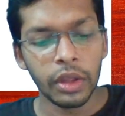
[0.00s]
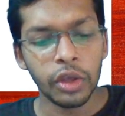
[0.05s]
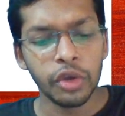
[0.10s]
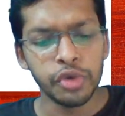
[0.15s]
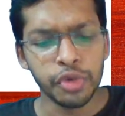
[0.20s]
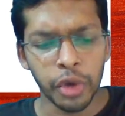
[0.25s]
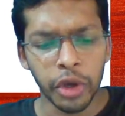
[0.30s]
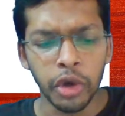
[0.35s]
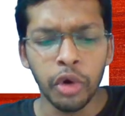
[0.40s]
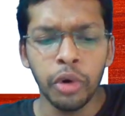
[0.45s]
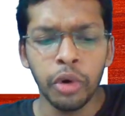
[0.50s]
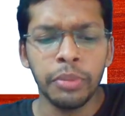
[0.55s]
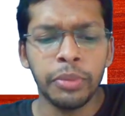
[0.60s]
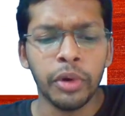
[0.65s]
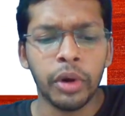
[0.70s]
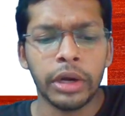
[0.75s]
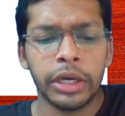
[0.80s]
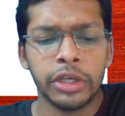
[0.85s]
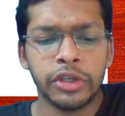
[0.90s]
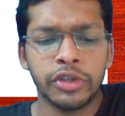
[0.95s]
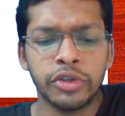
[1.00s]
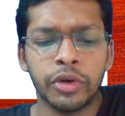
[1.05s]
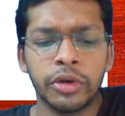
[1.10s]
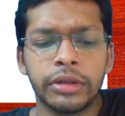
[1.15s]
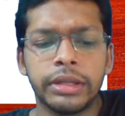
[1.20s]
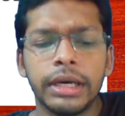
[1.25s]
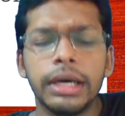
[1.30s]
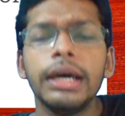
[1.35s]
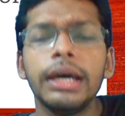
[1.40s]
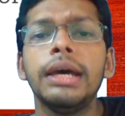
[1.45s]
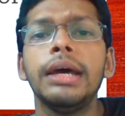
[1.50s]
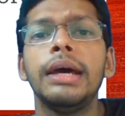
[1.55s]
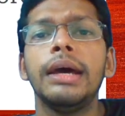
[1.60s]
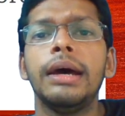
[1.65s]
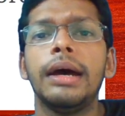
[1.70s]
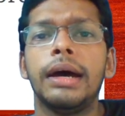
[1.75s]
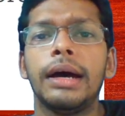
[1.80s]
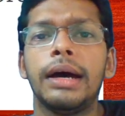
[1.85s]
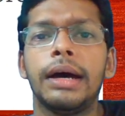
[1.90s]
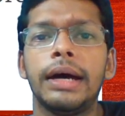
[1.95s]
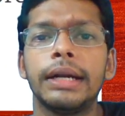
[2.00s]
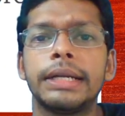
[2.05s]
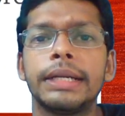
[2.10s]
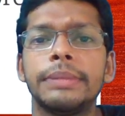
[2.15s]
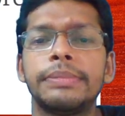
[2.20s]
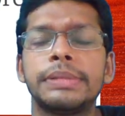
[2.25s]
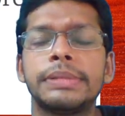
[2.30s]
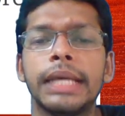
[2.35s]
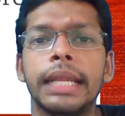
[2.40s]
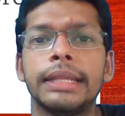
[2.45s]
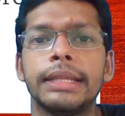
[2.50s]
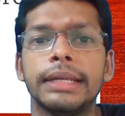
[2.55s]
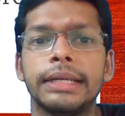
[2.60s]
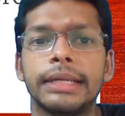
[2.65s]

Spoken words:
So I hope you understood the tips and the